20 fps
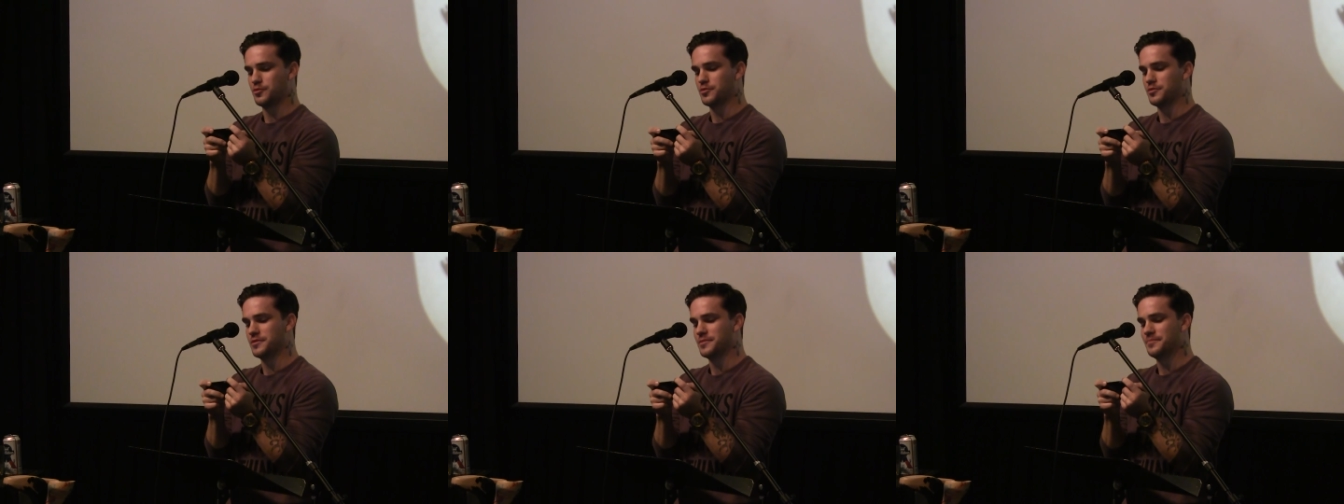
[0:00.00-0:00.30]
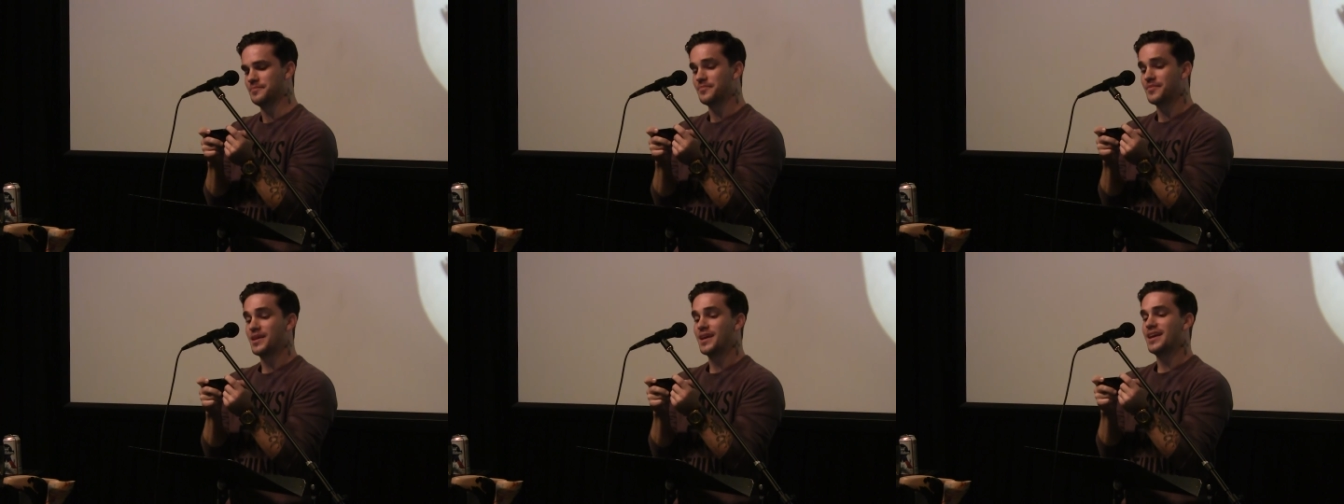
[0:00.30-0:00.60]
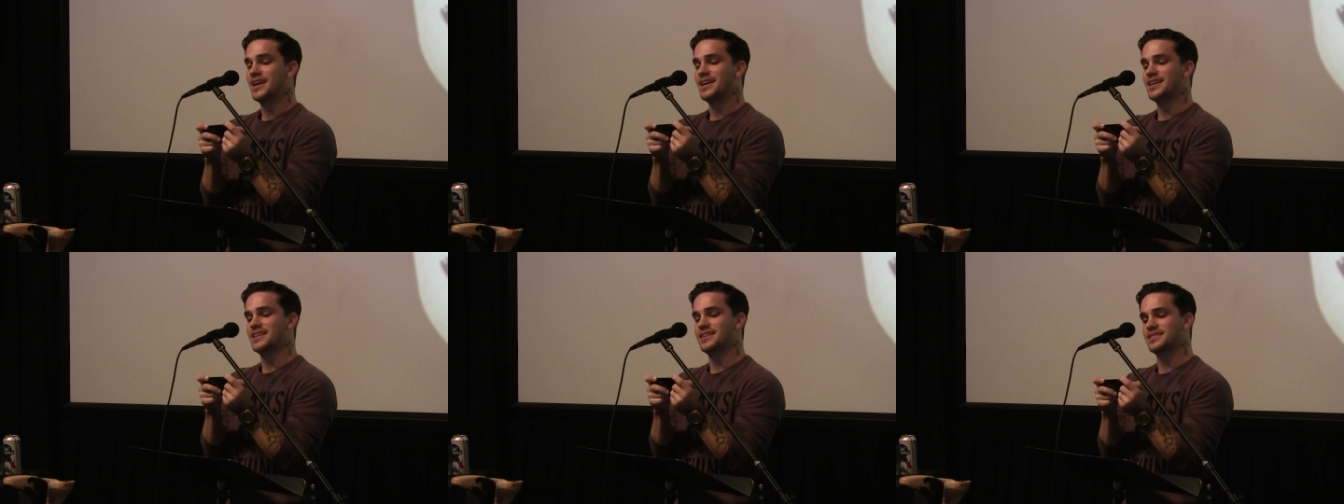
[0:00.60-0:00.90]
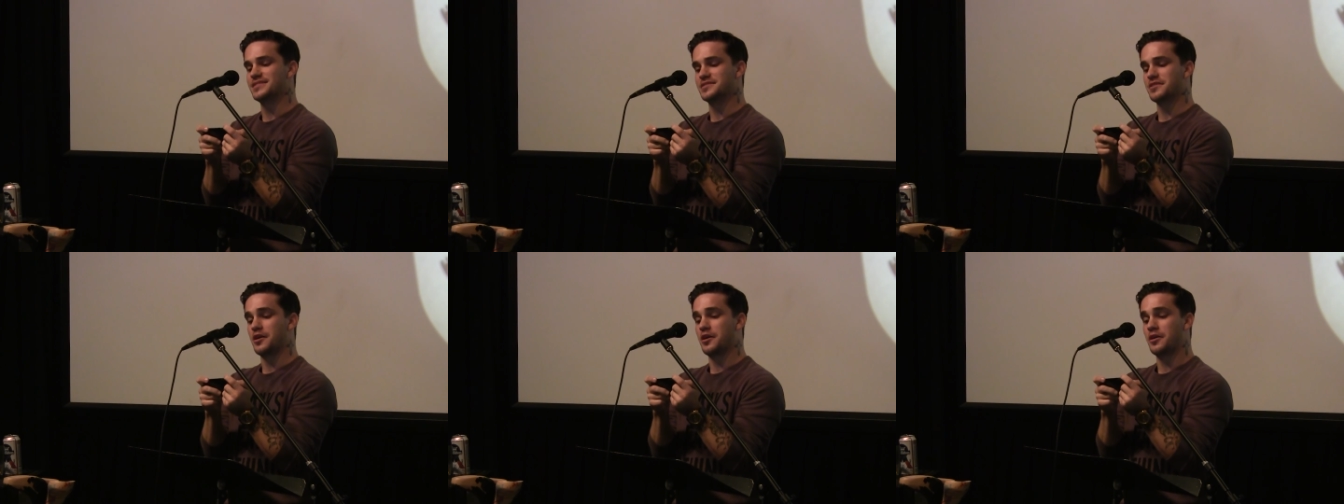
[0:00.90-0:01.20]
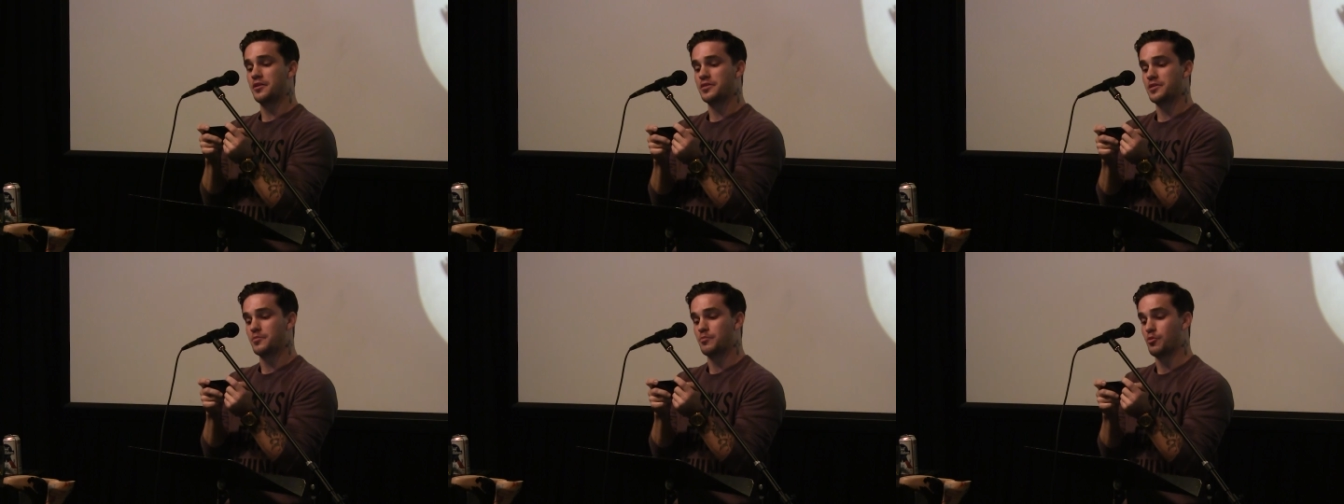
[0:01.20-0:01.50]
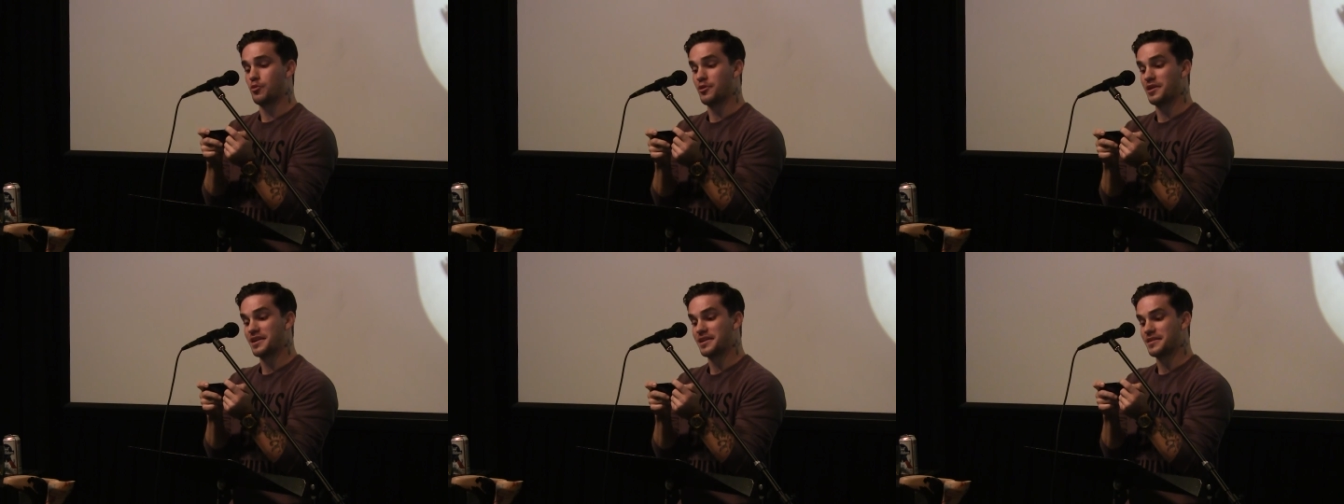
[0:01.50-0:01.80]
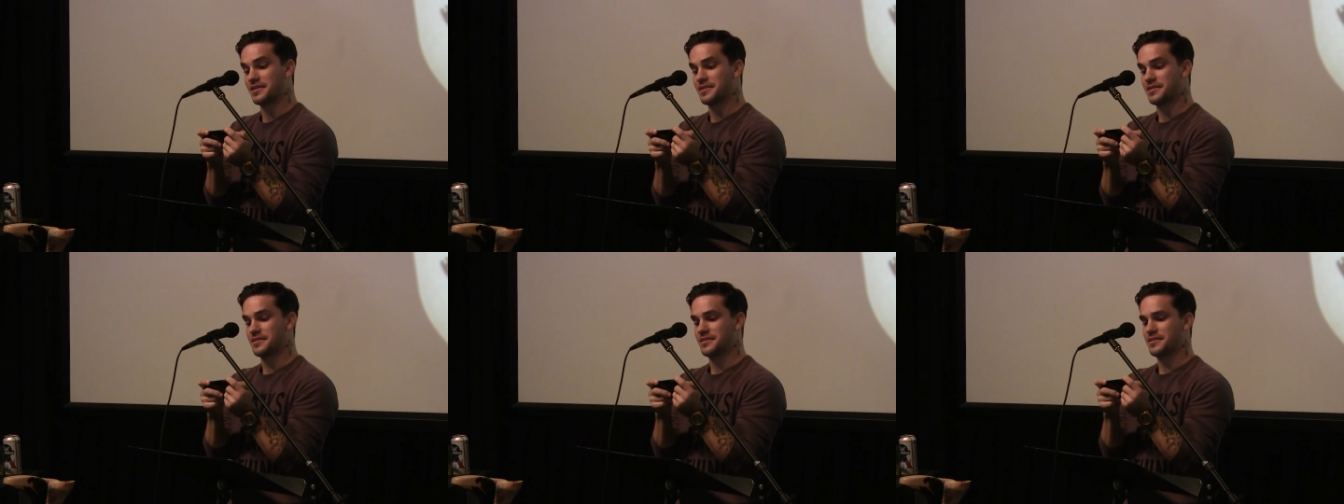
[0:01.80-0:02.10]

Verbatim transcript: pool. He is on the brink.